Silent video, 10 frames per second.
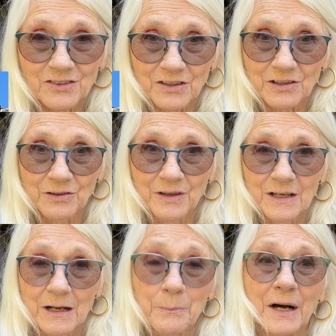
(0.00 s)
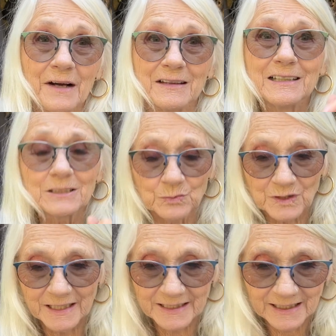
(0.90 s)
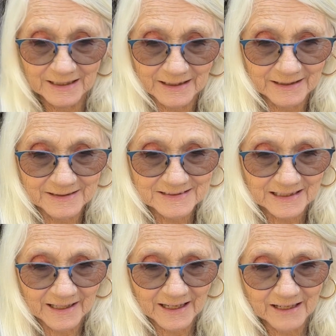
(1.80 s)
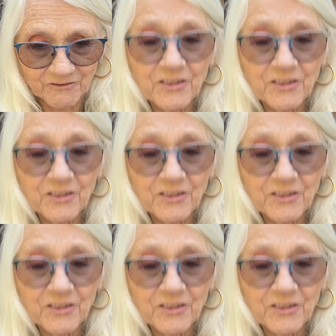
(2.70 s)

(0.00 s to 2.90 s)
So, but this one is a